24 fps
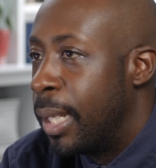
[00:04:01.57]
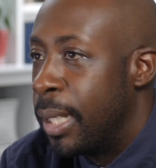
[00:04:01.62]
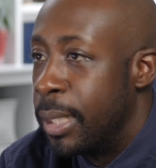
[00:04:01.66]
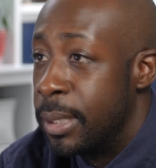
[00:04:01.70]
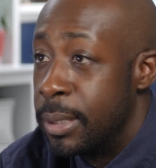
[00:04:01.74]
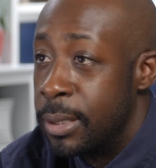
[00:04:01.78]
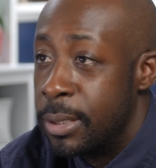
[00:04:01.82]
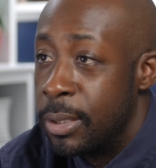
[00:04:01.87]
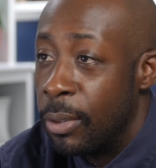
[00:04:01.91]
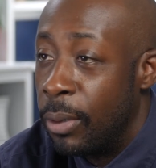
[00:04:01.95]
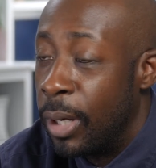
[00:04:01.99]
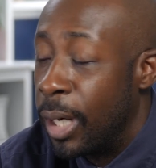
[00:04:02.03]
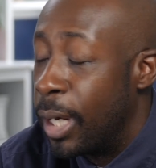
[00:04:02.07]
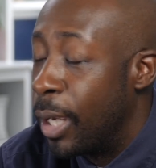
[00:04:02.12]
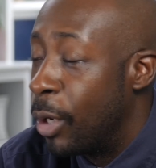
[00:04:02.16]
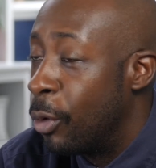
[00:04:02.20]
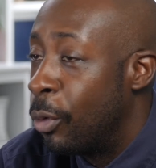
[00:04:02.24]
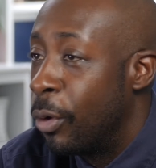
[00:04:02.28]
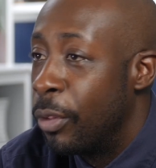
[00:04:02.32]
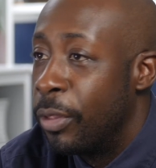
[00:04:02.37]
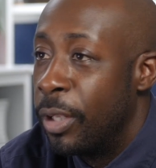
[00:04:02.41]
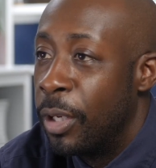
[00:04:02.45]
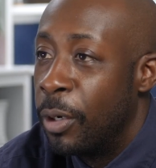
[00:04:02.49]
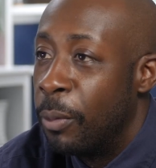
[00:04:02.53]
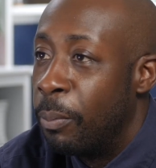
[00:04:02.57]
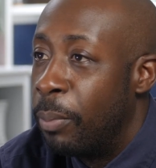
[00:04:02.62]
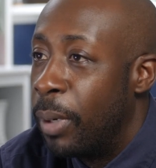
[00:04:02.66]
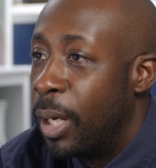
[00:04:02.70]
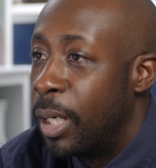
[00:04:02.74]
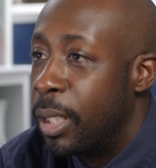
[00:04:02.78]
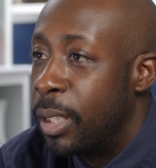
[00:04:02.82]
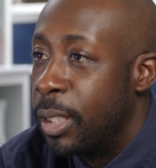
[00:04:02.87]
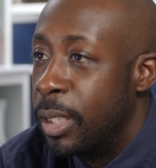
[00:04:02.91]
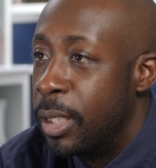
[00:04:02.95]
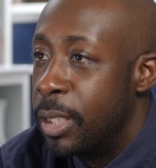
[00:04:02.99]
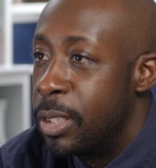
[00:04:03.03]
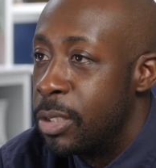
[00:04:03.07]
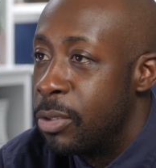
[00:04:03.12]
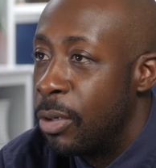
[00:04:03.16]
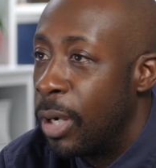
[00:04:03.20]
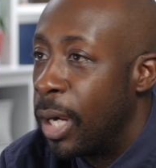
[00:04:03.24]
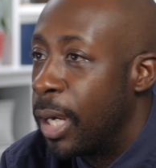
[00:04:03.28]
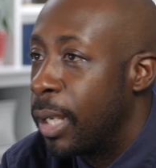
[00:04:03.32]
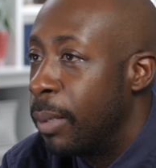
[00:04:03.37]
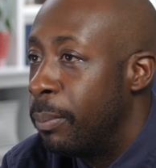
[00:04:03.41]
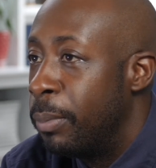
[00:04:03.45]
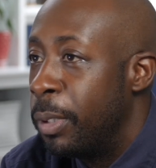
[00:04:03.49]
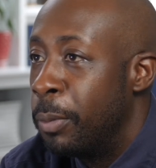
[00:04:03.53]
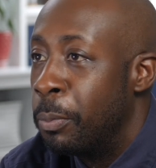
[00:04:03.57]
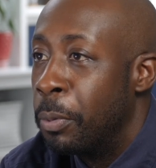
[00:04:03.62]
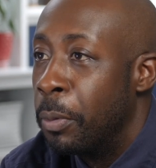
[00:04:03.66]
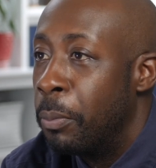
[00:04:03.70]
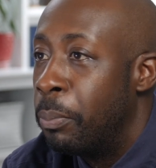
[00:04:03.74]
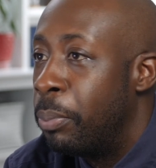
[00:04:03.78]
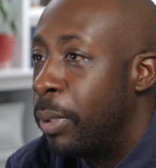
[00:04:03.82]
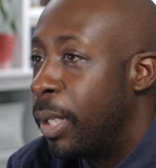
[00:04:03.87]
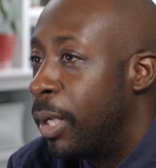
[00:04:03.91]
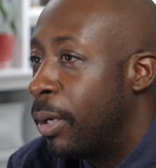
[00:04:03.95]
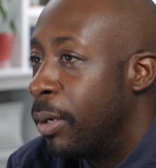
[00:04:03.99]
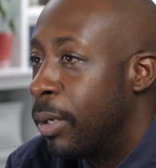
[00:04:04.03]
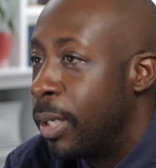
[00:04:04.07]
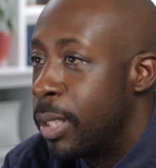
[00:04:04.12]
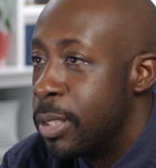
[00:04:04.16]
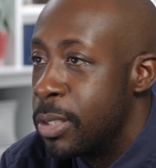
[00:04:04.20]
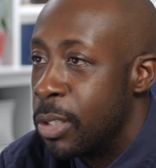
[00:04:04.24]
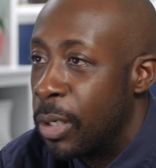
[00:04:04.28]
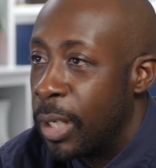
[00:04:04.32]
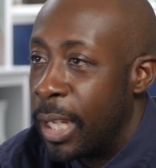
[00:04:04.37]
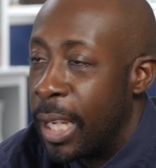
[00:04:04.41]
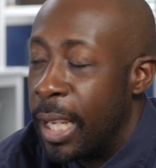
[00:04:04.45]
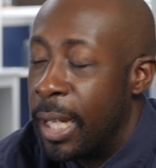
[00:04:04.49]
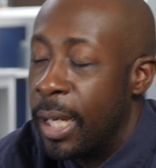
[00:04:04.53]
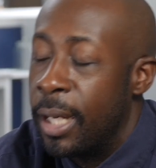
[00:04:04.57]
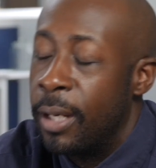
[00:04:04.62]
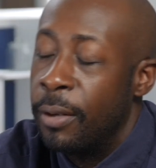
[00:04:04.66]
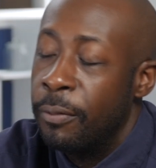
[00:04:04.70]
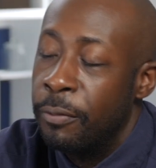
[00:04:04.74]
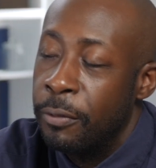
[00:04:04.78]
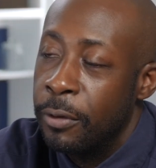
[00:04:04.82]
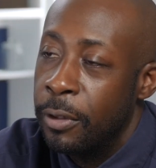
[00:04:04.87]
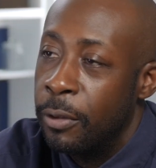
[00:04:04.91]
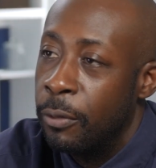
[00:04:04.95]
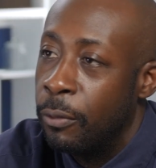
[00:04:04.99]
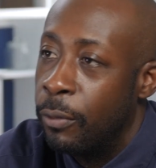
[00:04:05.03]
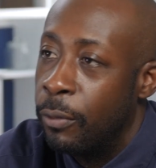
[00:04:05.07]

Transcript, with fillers: And so I got all the help I could so I could be prepared as a candidate for the